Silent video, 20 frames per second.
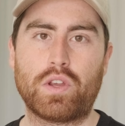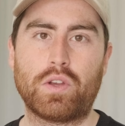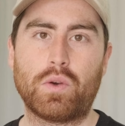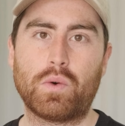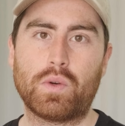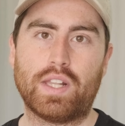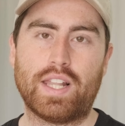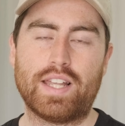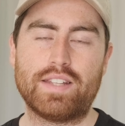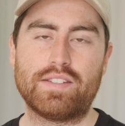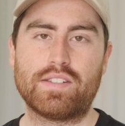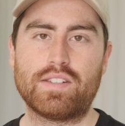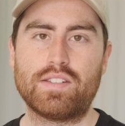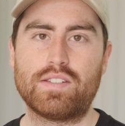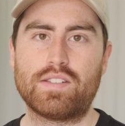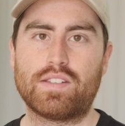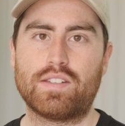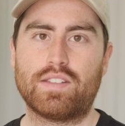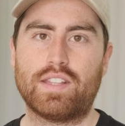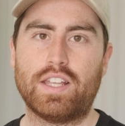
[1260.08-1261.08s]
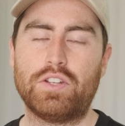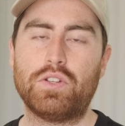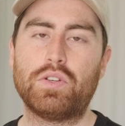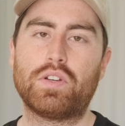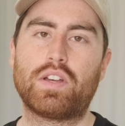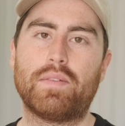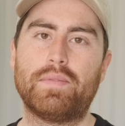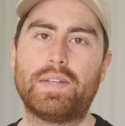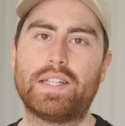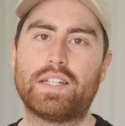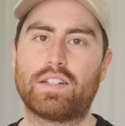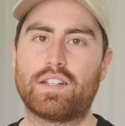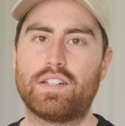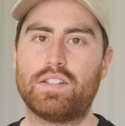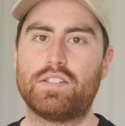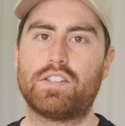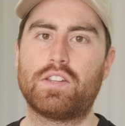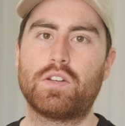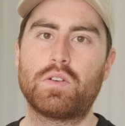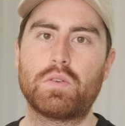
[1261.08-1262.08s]
your lenses, they do come in
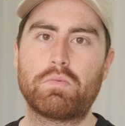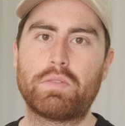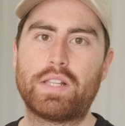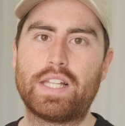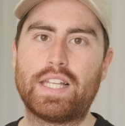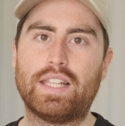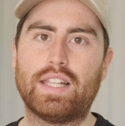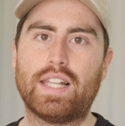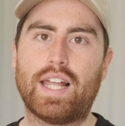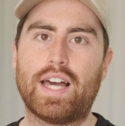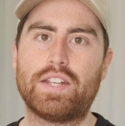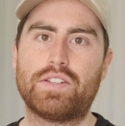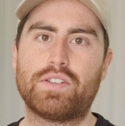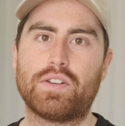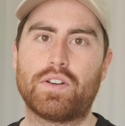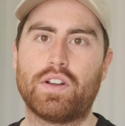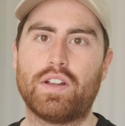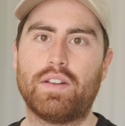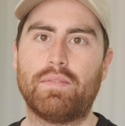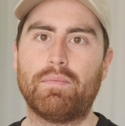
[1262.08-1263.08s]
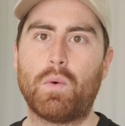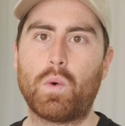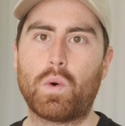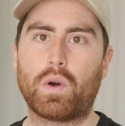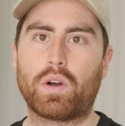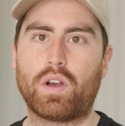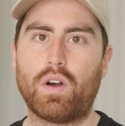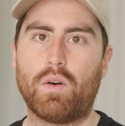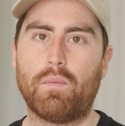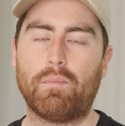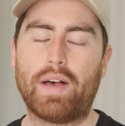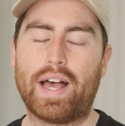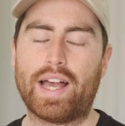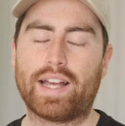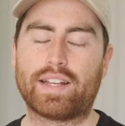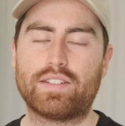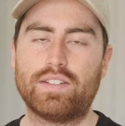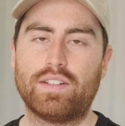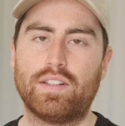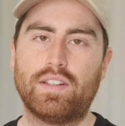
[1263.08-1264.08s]
considerably lighter and more
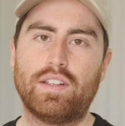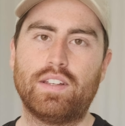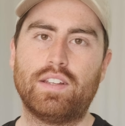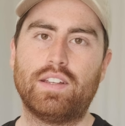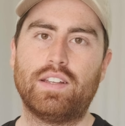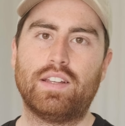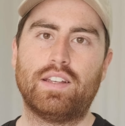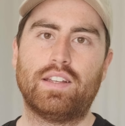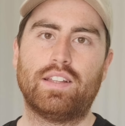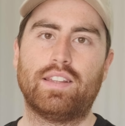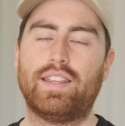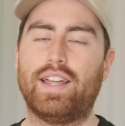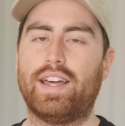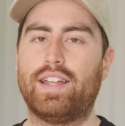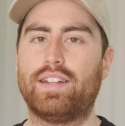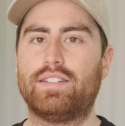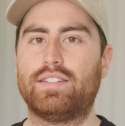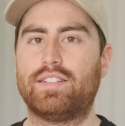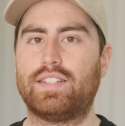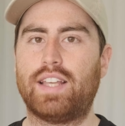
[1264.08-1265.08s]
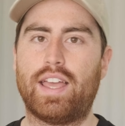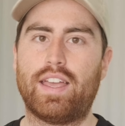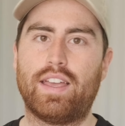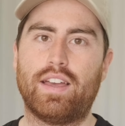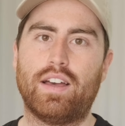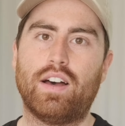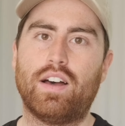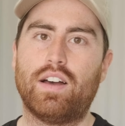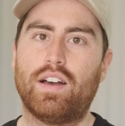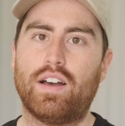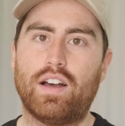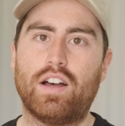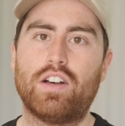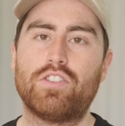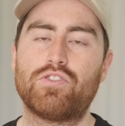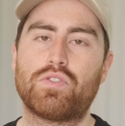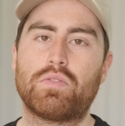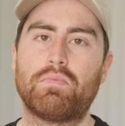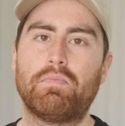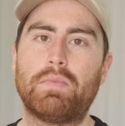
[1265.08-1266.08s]
compact than, say, a
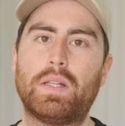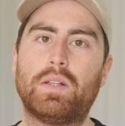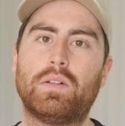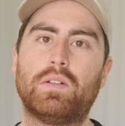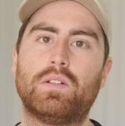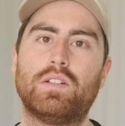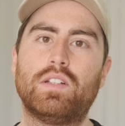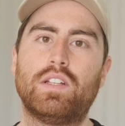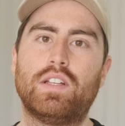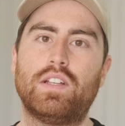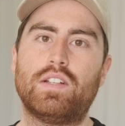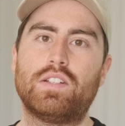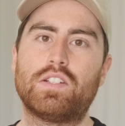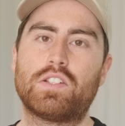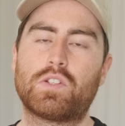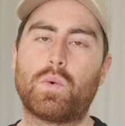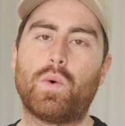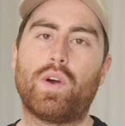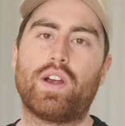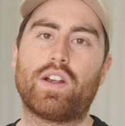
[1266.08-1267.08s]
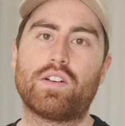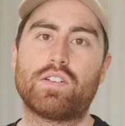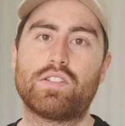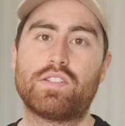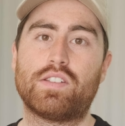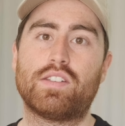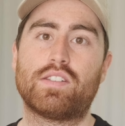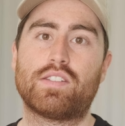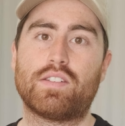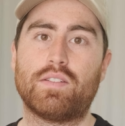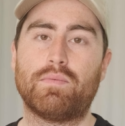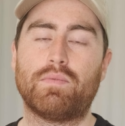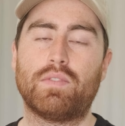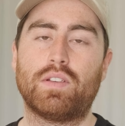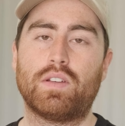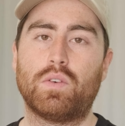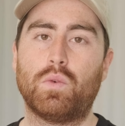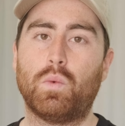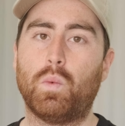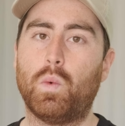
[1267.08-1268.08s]
100mm square system
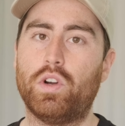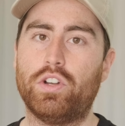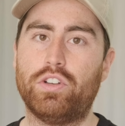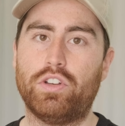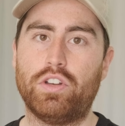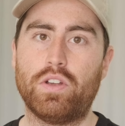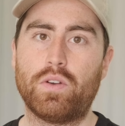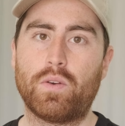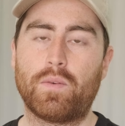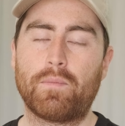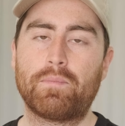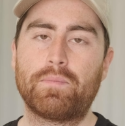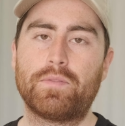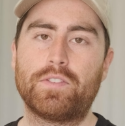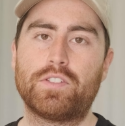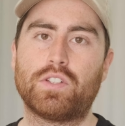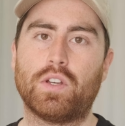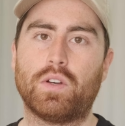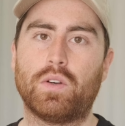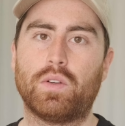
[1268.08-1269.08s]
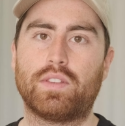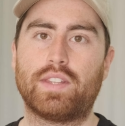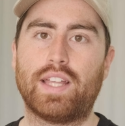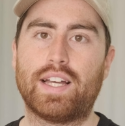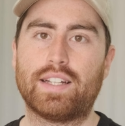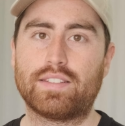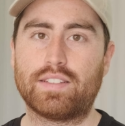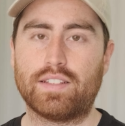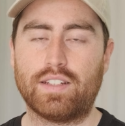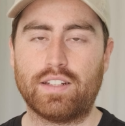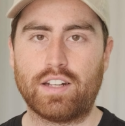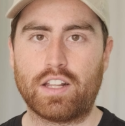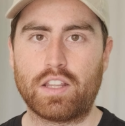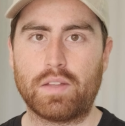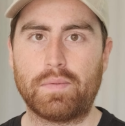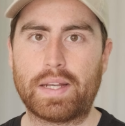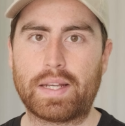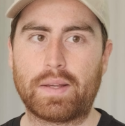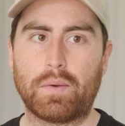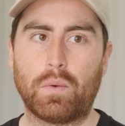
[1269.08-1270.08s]
would do. So that's another
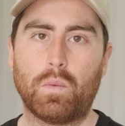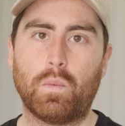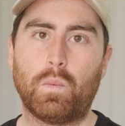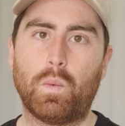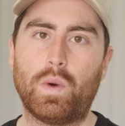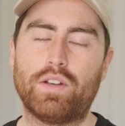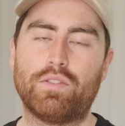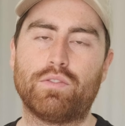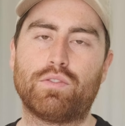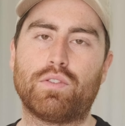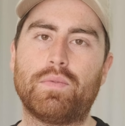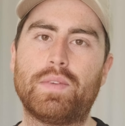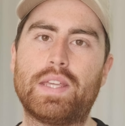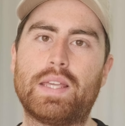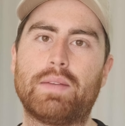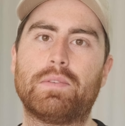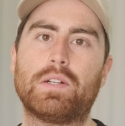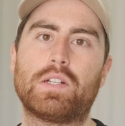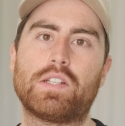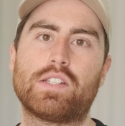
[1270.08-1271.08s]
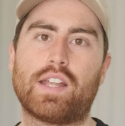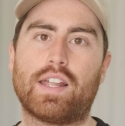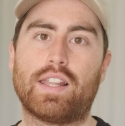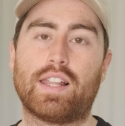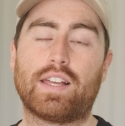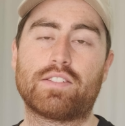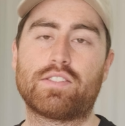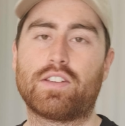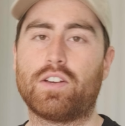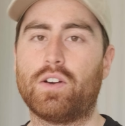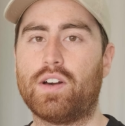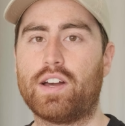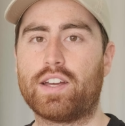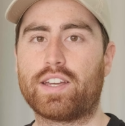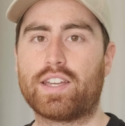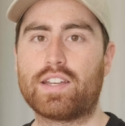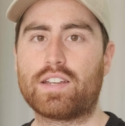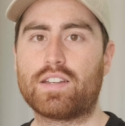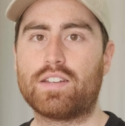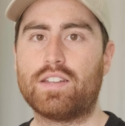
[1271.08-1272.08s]
big win for me because I like to go
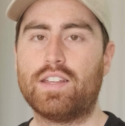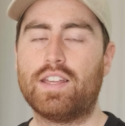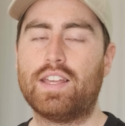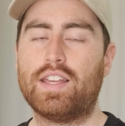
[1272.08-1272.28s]
hiking